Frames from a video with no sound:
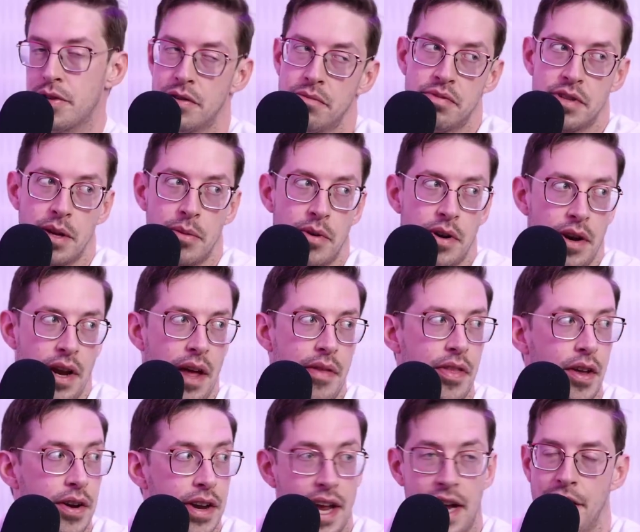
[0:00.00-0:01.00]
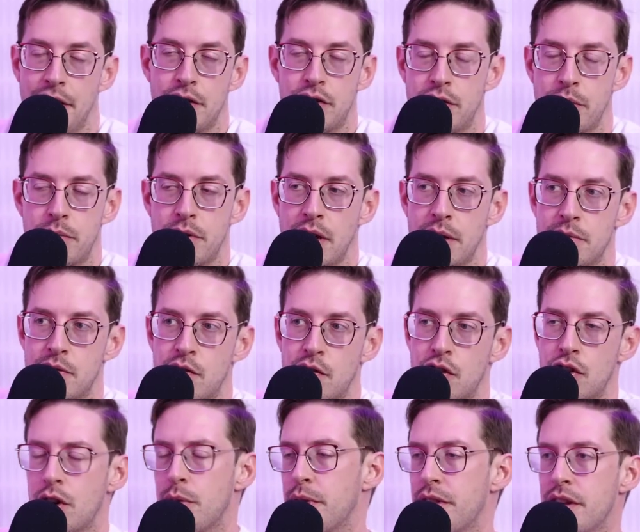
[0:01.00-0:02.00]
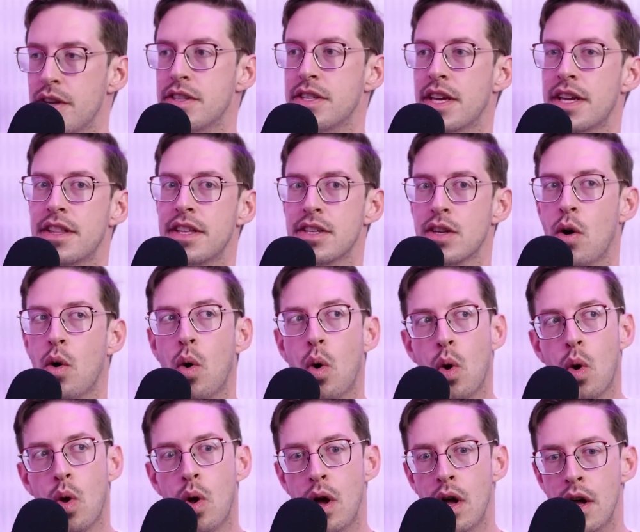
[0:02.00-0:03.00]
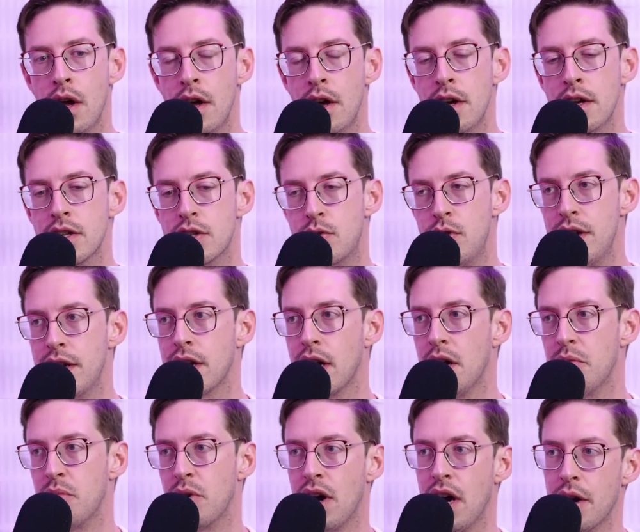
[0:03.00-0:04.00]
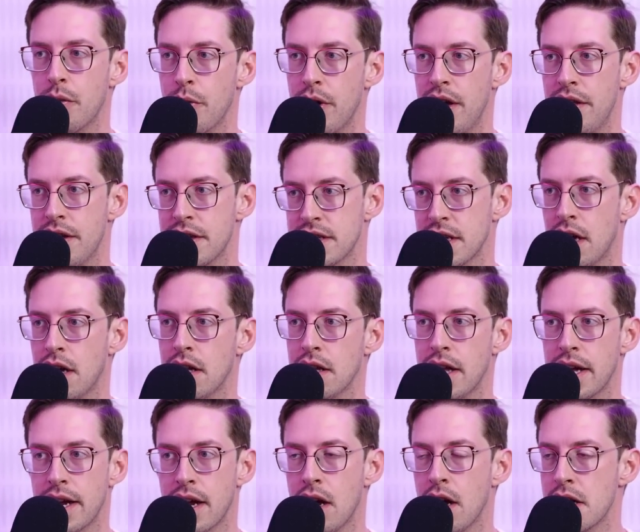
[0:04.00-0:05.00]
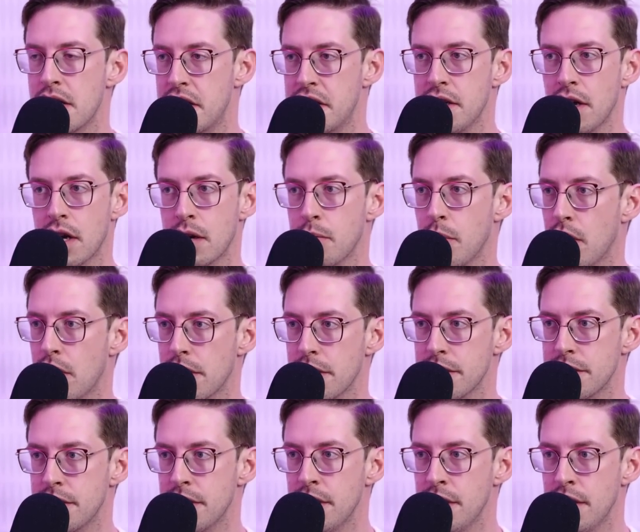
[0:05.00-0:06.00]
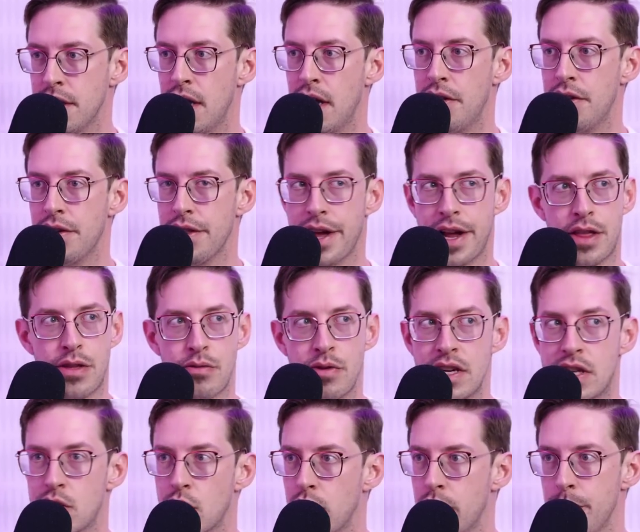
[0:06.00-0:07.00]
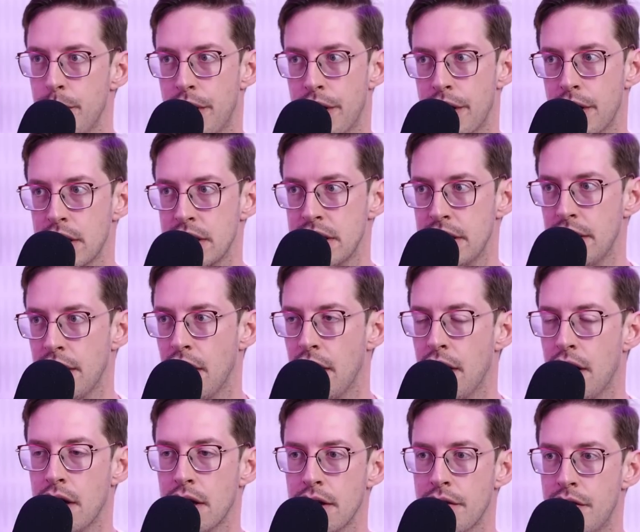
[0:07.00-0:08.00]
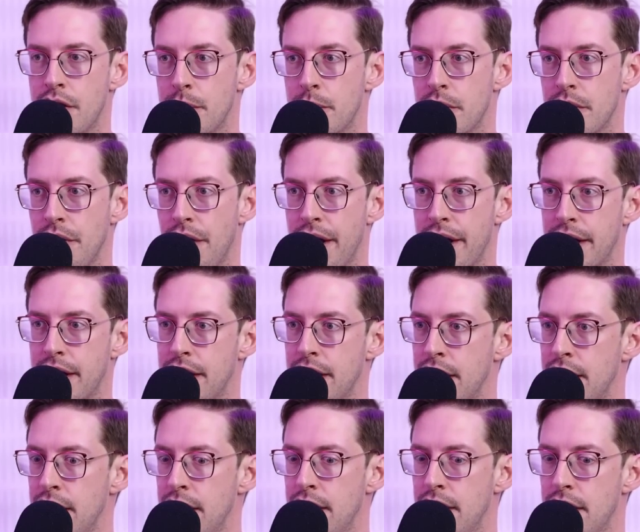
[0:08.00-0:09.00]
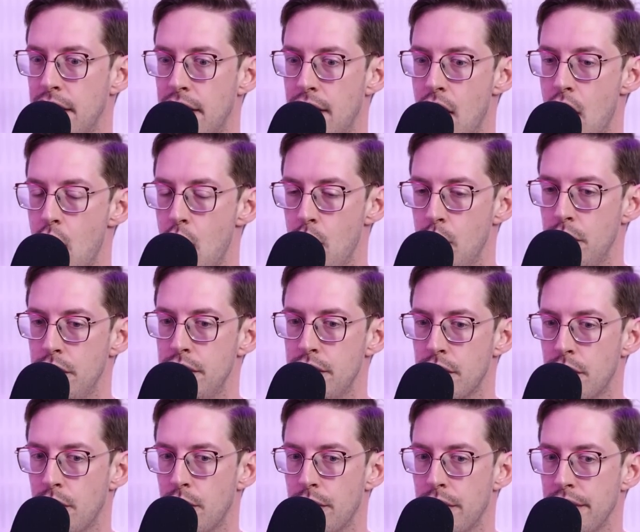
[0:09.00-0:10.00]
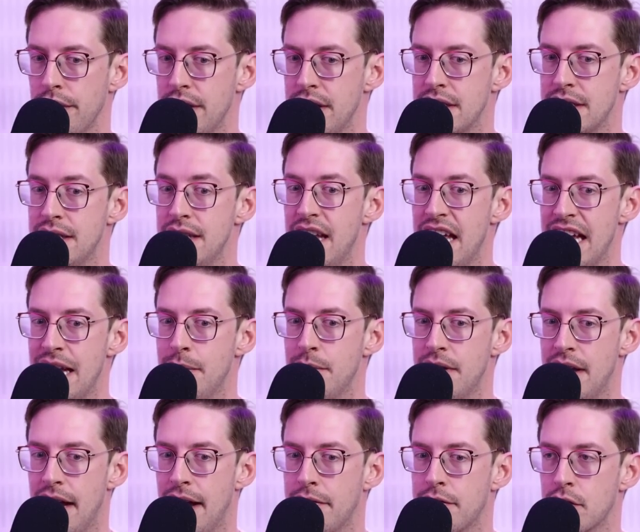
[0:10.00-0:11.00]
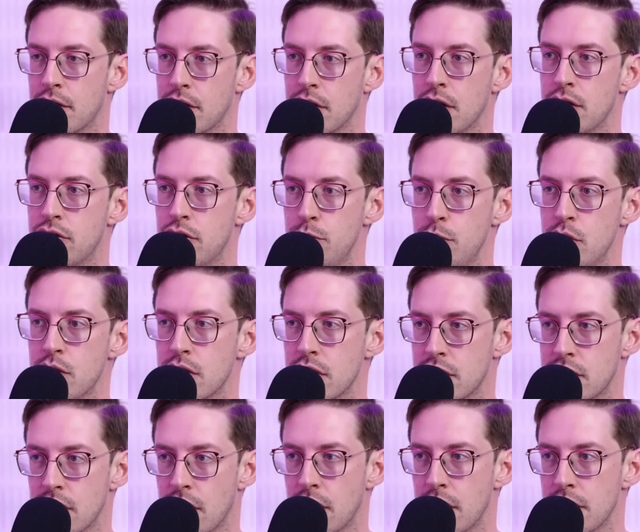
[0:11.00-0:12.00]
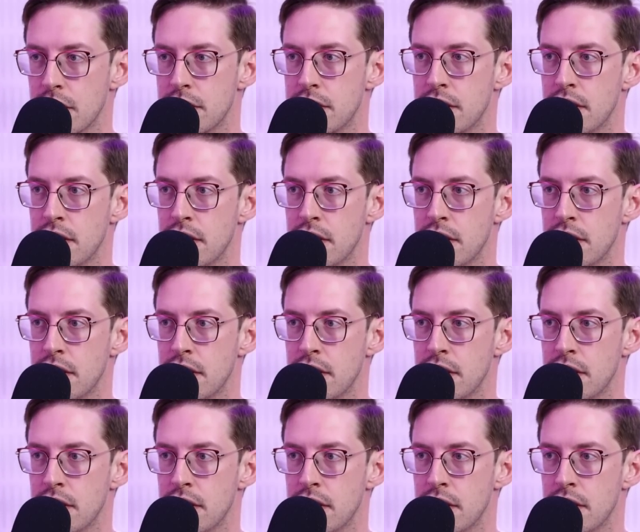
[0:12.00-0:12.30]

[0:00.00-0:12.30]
sure some are, and there's strip clubs for sure. But there's like this whole street called Broadway that's all like honky tonk bars, and they're like 3-story bars, and all of them are like owned or at least named after country music stars.